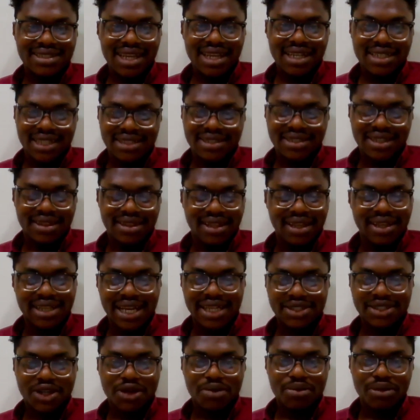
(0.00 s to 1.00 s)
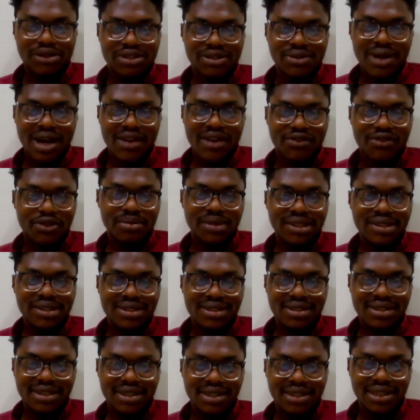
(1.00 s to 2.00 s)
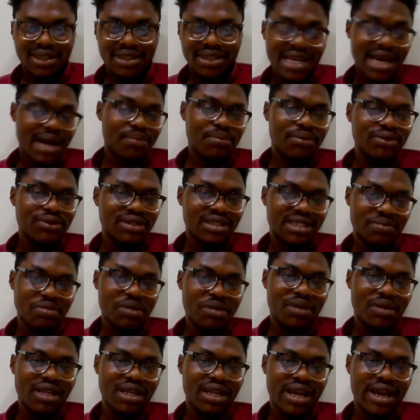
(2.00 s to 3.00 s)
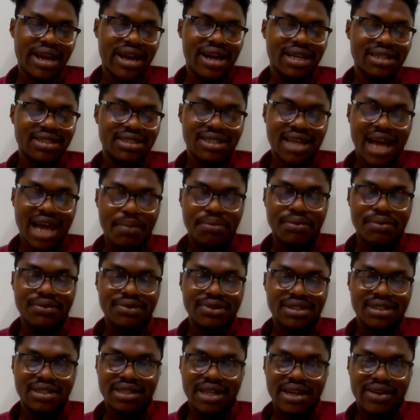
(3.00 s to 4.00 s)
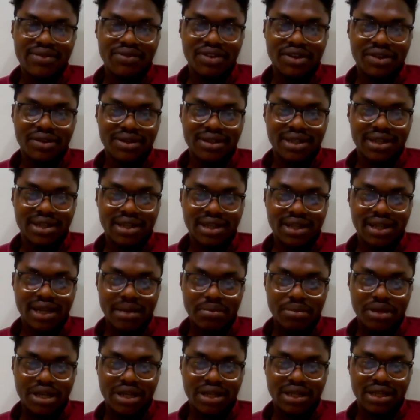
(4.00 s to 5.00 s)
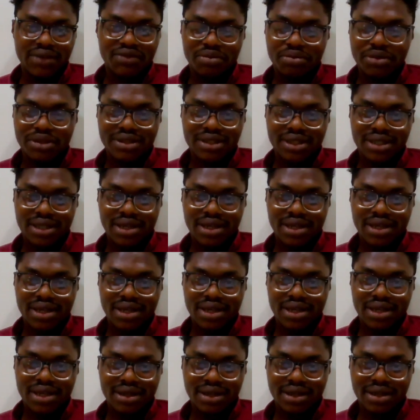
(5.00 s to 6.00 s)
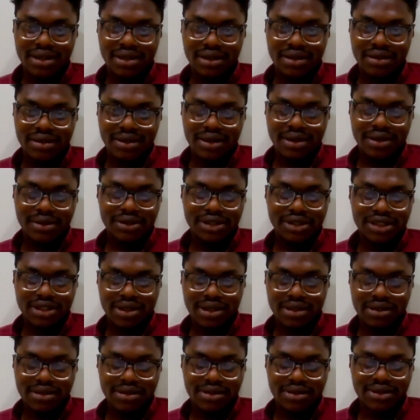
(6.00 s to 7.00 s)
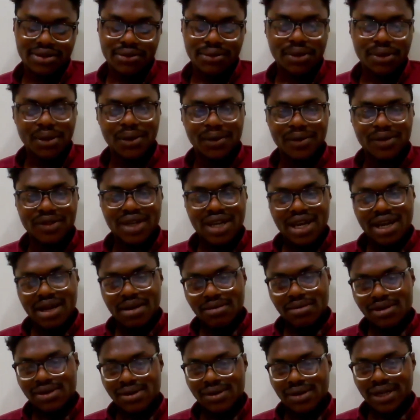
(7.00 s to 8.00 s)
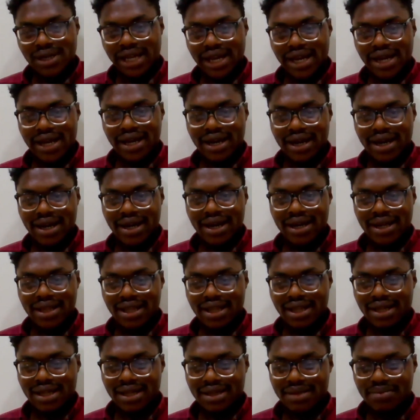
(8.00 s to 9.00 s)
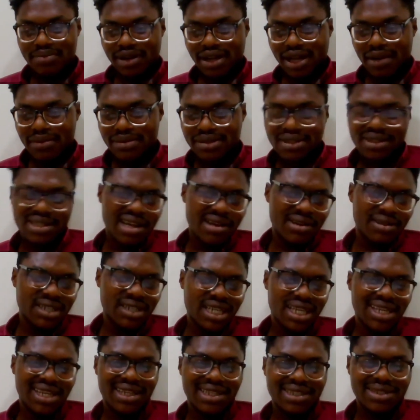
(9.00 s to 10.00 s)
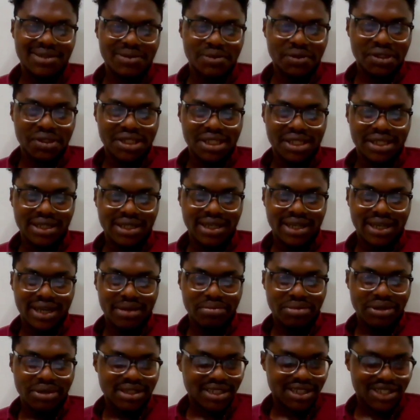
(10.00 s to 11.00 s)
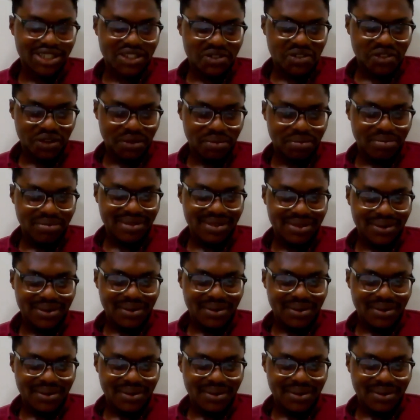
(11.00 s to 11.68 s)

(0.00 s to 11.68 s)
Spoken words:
not just a thing that's common to Afrobeats. It happens maybe, yeah, it happens in every other, every music culture across the world. But yeah, perhaps in our own case, we are a bit extreme,